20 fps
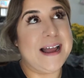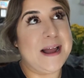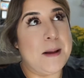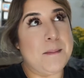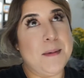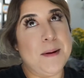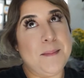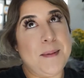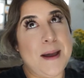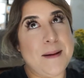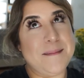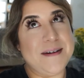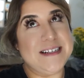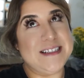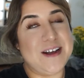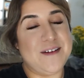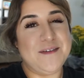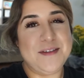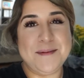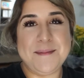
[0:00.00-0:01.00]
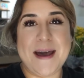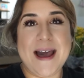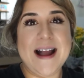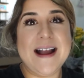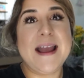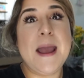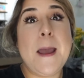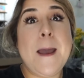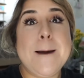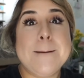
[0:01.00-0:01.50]
I'm gonna pat myself on the
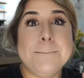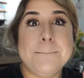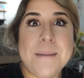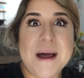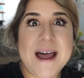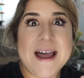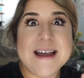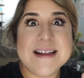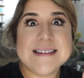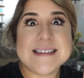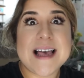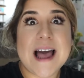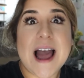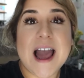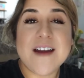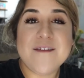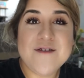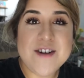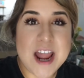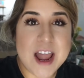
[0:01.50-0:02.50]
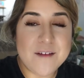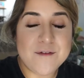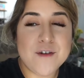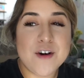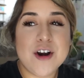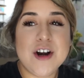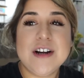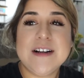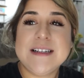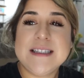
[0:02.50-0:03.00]
back. But I've
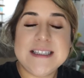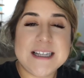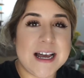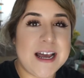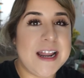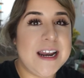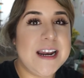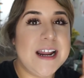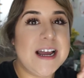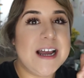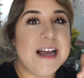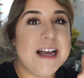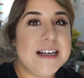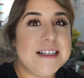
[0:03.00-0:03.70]
never done